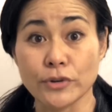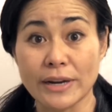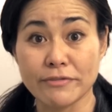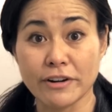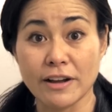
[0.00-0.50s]

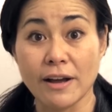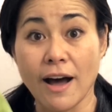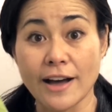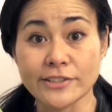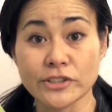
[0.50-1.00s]
great for a
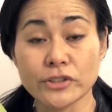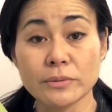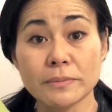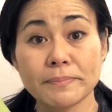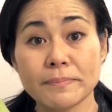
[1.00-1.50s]

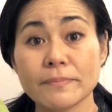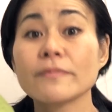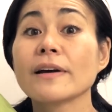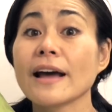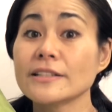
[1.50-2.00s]
hostel
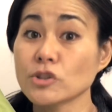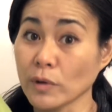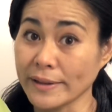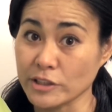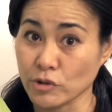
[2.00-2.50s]
as a
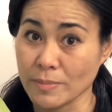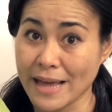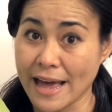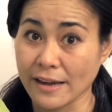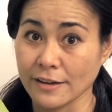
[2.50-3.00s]
toiletry
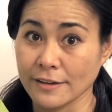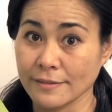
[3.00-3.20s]
bag.